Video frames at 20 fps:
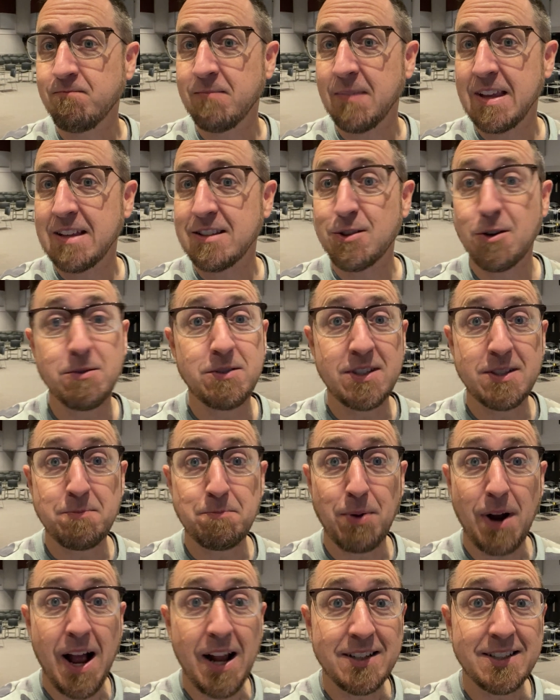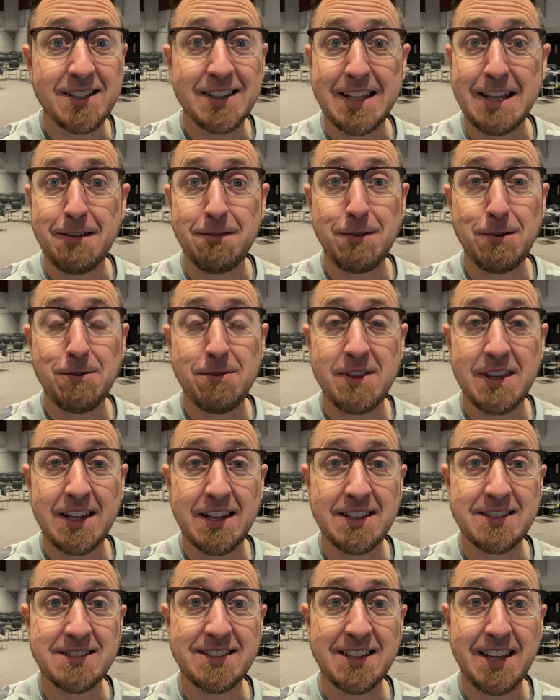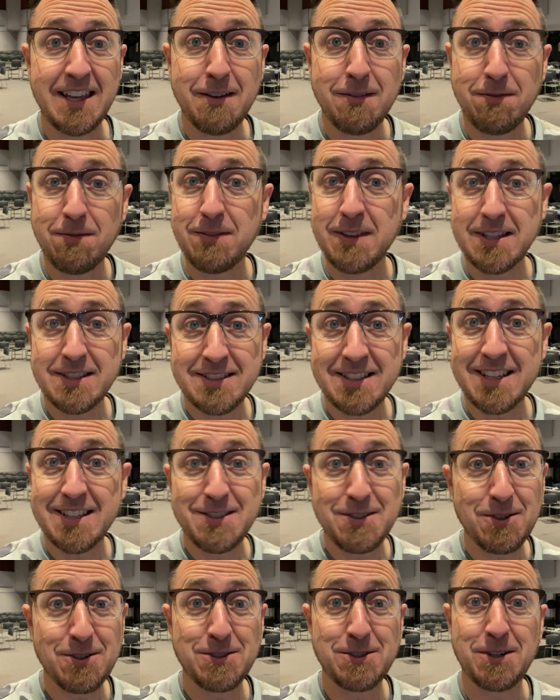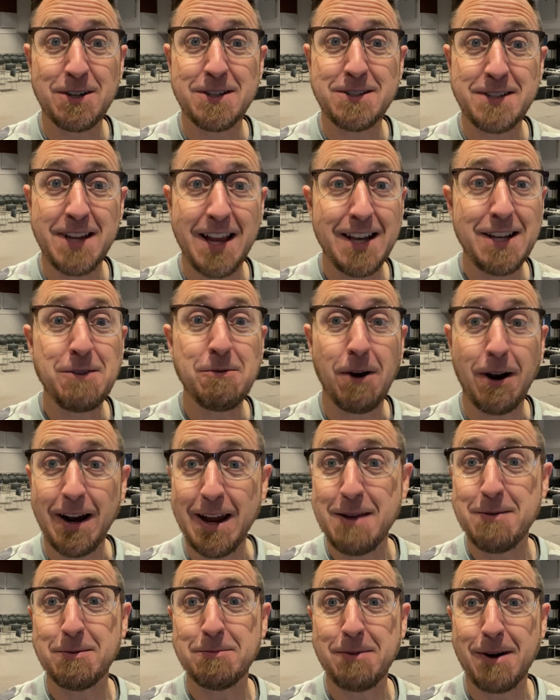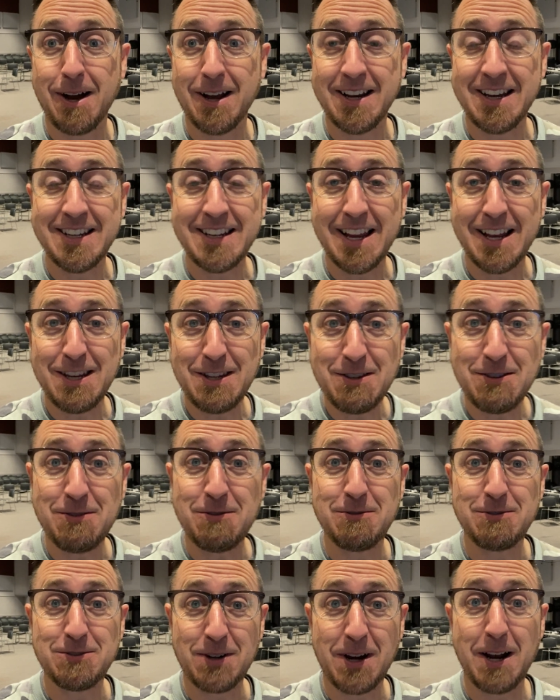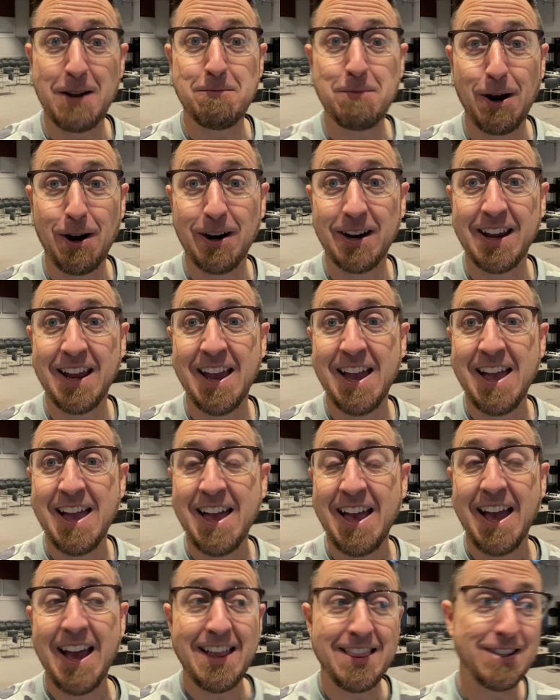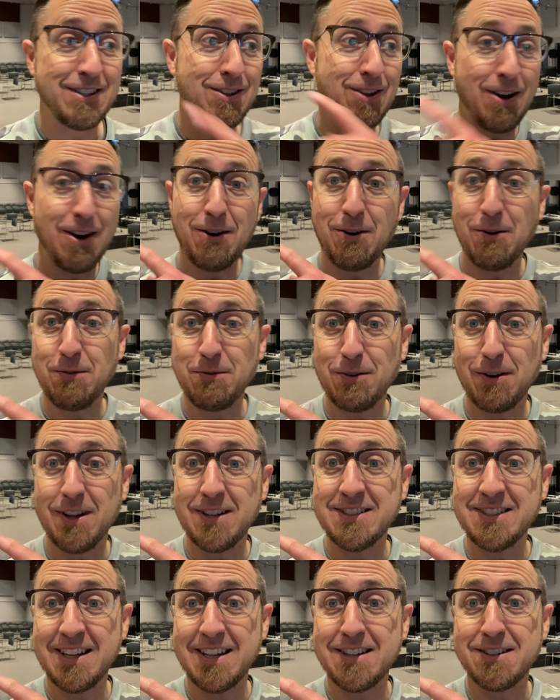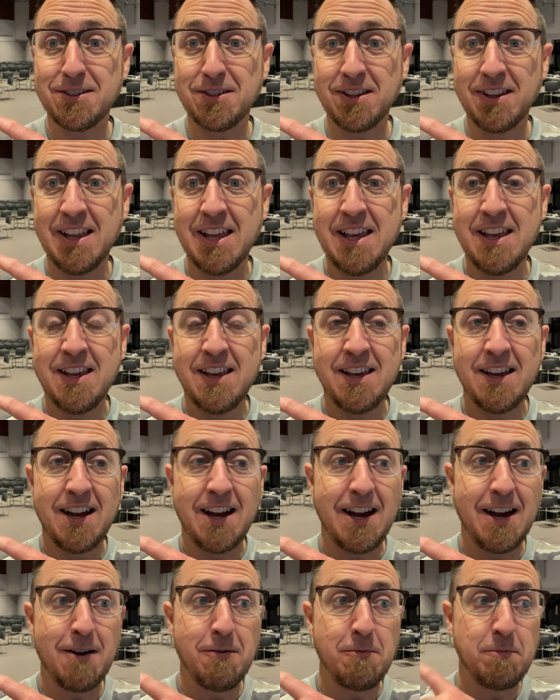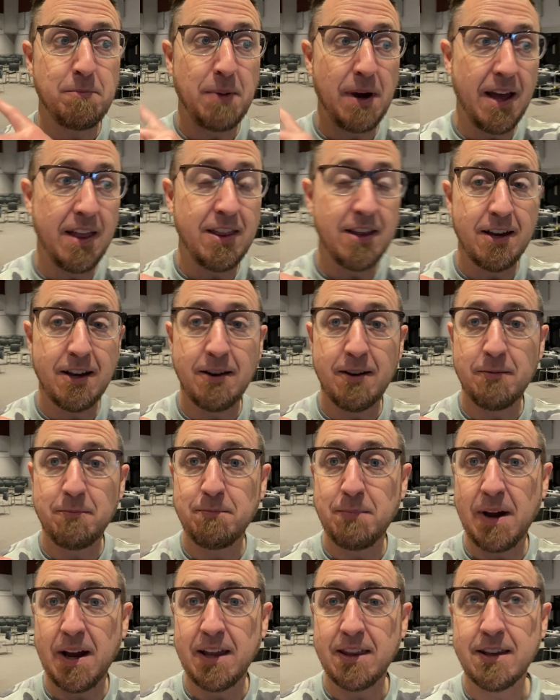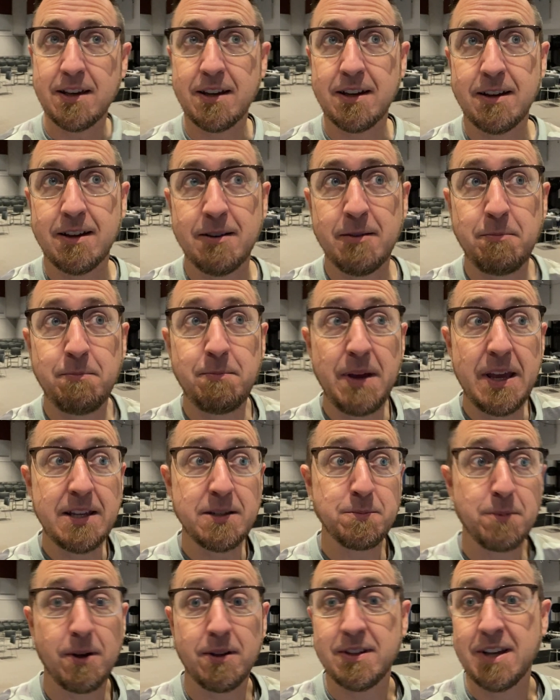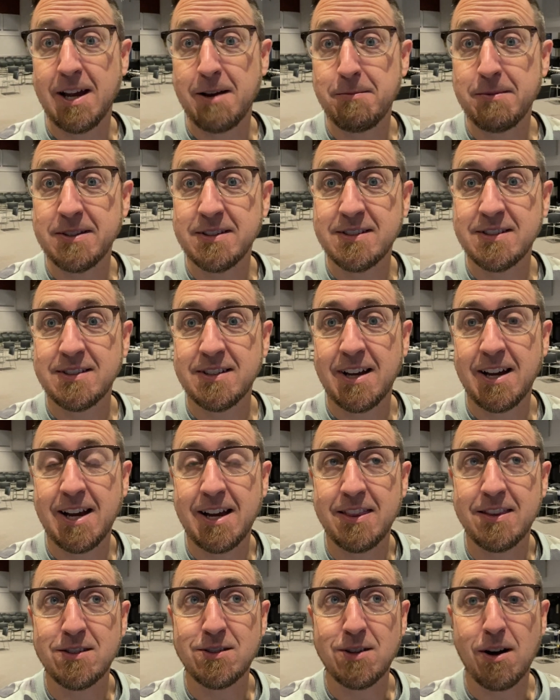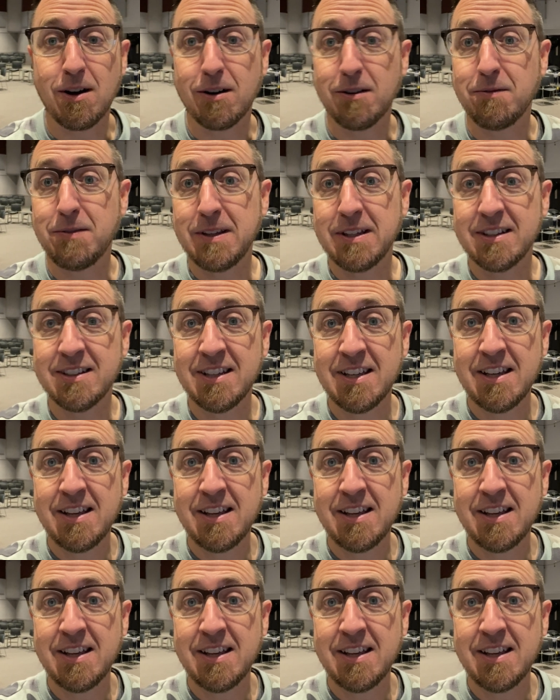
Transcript: So just practically a few things. If this is your church and you are able-bodied, can you try to park at the lot over on Tyndall by the baseball diamonds on the soccer field?